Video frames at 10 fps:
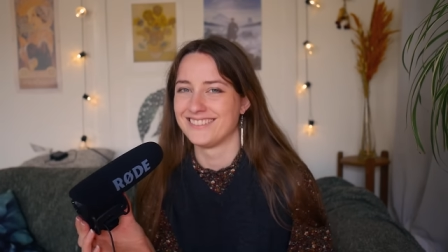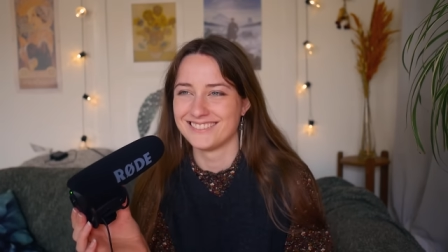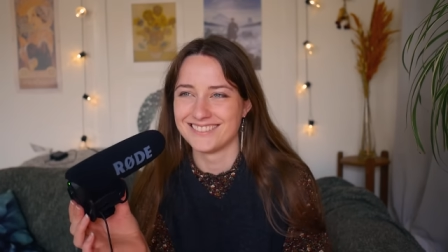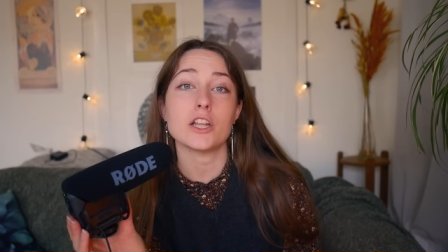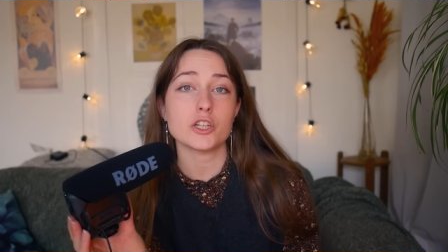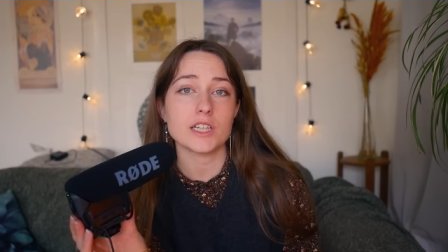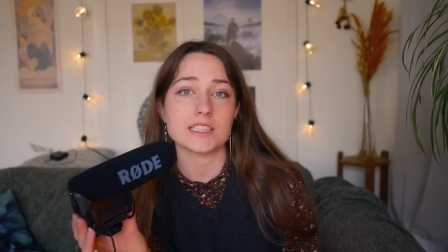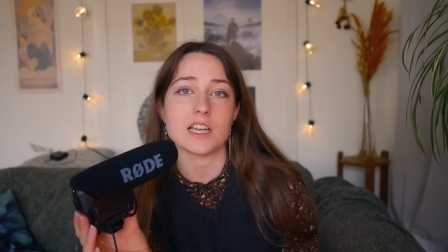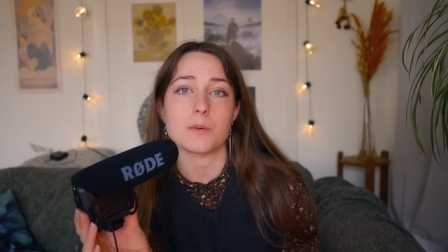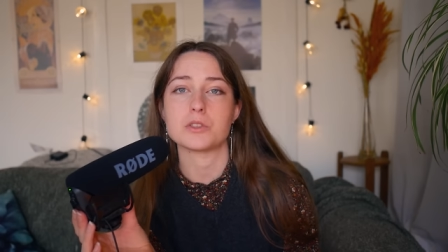Another good
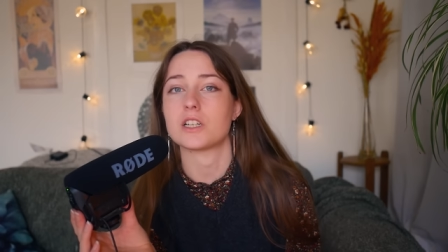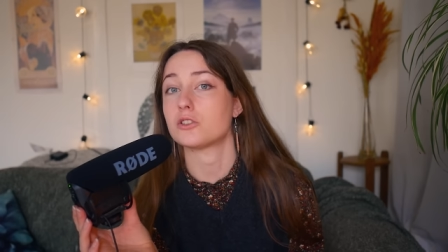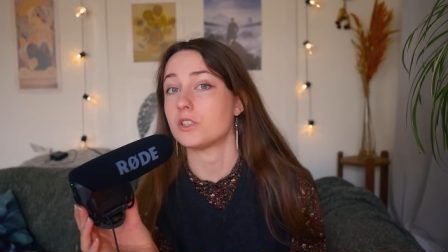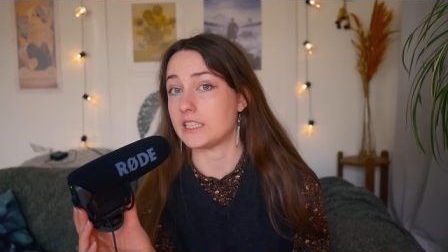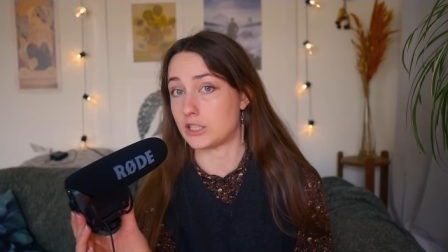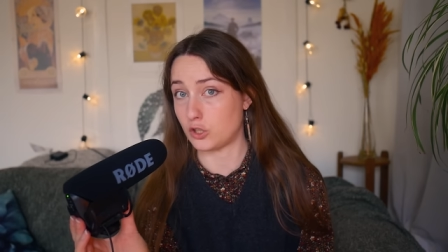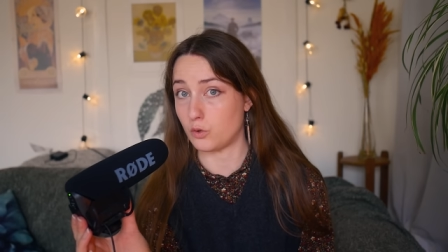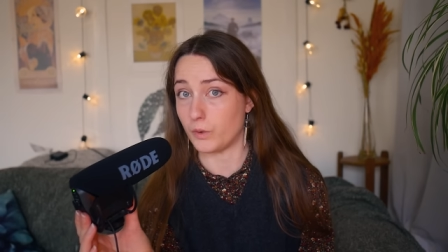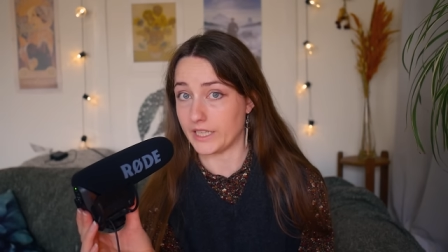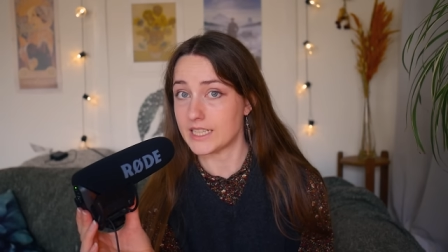example is actually
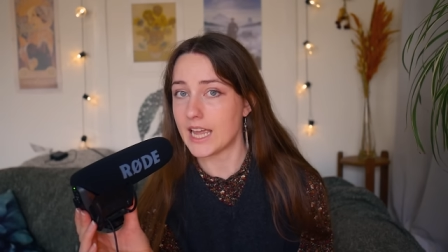Squid